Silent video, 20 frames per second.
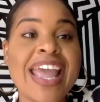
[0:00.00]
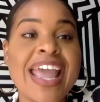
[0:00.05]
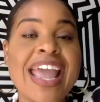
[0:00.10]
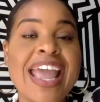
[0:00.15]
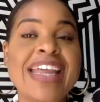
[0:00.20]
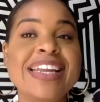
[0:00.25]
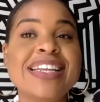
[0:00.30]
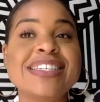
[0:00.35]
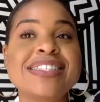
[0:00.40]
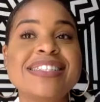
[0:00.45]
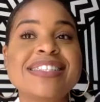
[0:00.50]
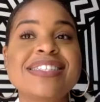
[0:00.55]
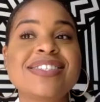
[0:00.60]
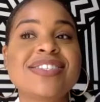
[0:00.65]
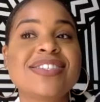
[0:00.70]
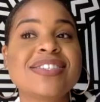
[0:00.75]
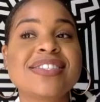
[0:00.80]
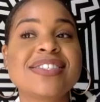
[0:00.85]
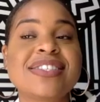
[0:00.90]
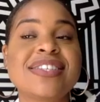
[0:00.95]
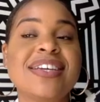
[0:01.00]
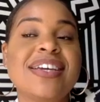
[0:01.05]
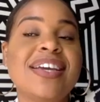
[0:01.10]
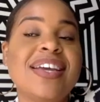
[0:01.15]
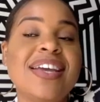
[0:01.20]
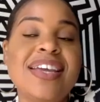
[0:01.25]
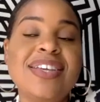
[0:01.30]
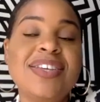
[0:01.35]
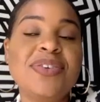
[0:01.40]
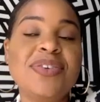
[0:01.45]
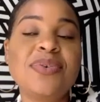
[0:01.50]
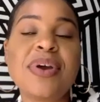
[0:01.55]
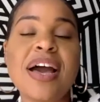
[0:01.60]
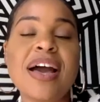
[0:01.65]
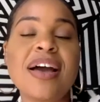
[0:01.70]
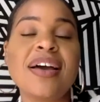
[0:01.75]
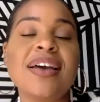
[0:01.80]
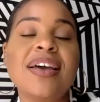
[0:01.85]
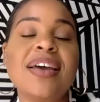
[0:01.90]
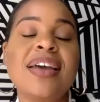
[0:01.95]
And it's just, you
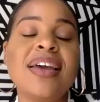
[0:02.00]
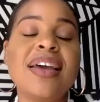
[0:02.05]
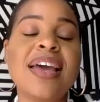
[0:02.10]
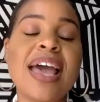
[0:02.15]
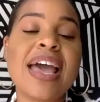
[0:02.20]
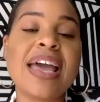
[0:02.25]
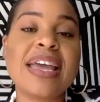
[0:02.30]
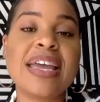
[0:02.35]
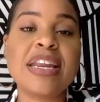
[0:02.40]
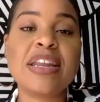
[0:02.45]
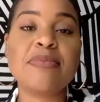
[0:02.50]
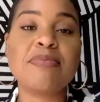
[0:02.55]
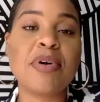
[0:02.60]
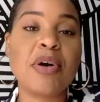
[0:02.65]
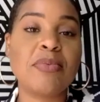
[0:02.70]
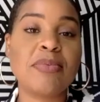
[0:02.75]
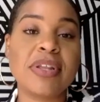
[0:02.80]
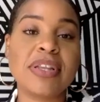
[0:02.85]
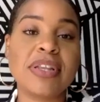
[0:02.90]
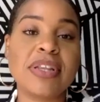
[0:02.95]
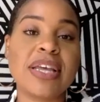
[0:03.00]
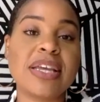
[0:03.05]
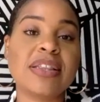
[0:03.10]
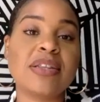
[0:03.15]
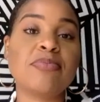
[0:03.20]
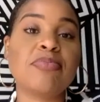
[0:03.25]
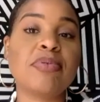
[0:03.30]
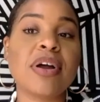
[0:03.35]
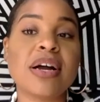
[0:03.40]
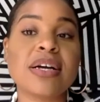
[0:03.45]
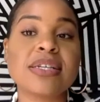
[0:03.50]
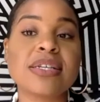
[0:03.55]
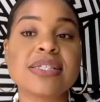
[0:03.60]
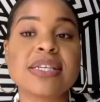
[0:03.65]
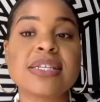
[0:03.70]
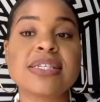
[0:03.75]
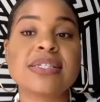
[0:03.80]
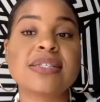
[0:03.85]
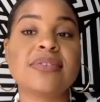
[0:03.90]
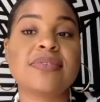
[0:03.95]
have, at any moment, like the
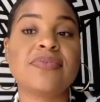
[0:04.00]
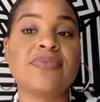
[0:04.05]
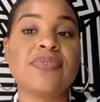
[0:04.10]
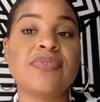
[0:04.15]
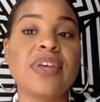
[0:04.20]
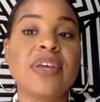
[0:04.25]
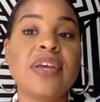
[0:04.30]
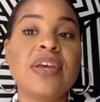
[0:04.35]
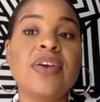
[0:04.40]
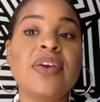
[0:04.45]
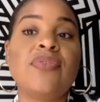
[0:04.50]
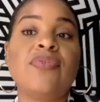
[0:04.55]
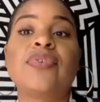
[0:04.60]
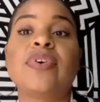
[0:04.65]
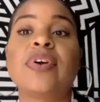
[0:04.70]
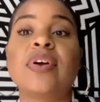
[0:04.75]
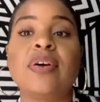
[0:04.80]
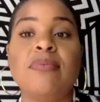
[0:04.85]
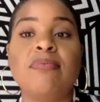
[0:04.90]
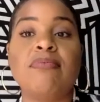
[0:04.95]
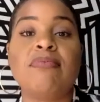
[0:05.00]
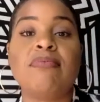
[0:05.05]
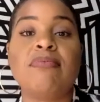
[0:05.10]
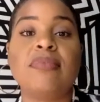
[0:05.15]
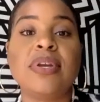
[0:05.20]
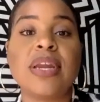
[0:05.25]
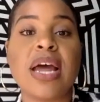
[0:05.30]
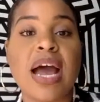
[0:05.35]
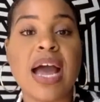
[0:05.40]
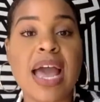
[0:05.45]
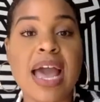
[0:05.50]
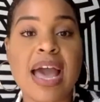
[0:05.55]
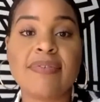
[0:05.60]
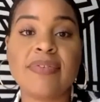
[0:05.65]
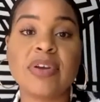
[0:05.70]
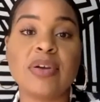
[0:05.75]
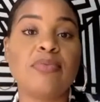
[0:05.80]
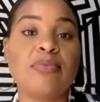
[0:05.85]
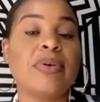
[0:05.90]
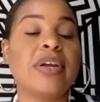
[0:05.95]
process of from not
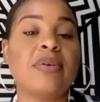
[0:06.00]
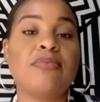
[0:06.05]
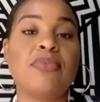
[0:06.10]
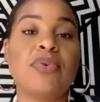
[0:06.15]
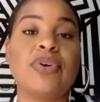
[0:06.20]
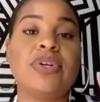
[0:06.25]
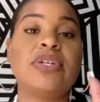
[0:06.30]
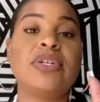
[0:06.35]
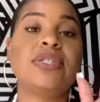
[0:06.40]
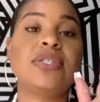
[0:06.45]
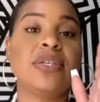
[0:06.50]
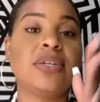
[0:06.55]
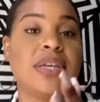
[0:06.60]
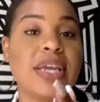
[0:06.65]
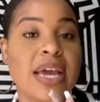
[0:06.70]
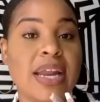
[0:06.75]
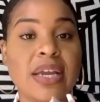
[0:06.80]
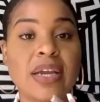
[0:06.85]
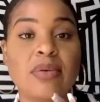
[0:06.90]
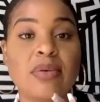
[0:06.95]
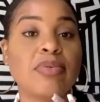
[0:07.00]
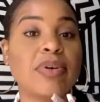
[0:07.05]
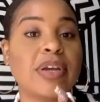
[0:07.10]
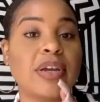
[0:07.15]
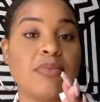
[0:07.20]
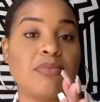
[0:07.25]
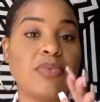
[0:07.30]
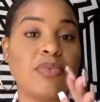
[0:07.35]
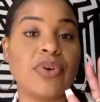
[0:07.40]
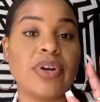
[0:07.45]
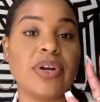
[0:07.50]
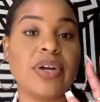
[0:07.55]
having a brick and mortar to getting a brick and mortar,